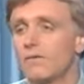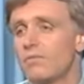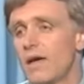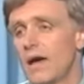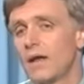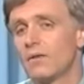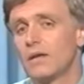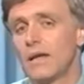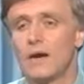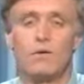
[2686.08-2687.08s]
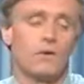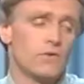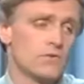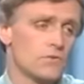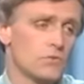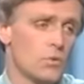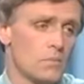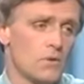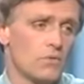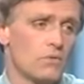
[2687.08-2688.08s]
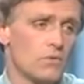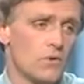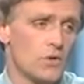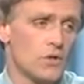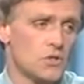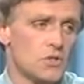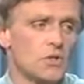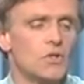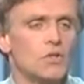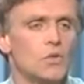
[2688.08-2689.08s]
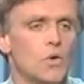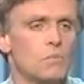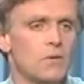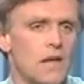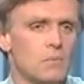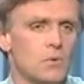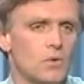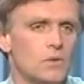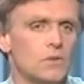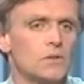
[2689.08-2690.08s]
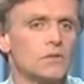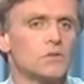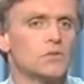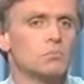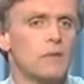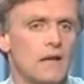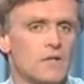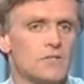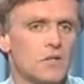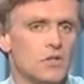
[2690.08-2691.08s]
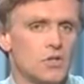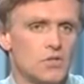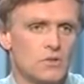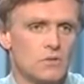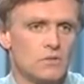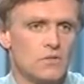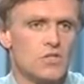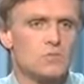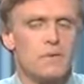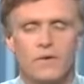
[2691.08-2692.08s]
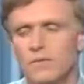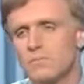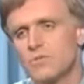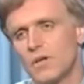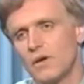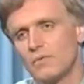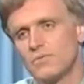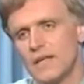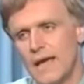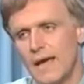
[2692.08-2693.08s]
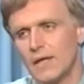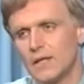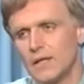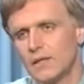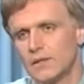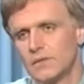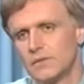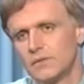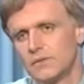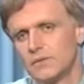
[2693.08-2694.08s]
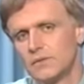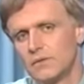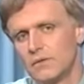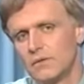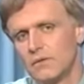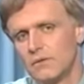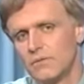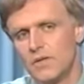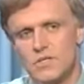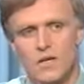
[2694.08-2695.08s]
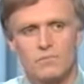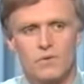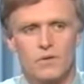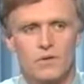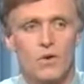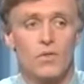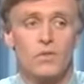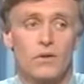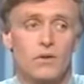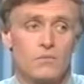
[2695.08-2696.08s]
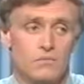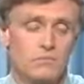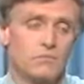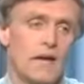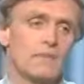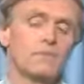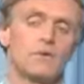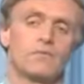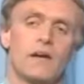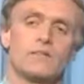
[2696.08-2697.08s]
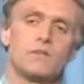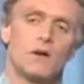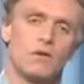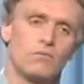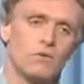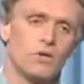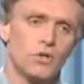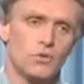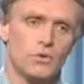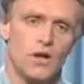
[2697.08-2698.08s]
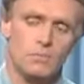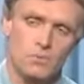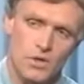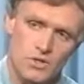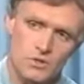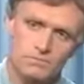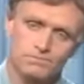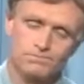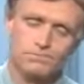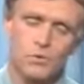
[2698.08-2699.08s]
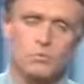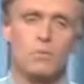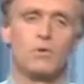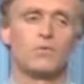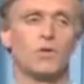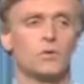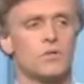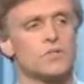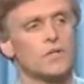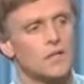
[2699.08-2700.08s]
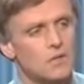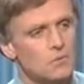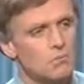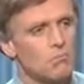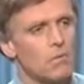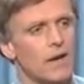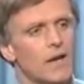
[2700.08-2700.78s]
But I have had countless women through the years who have been able to balance the condition, spare themselves the agony, the discomfort, and all the after effects of a uterine operation, removal of the uterus,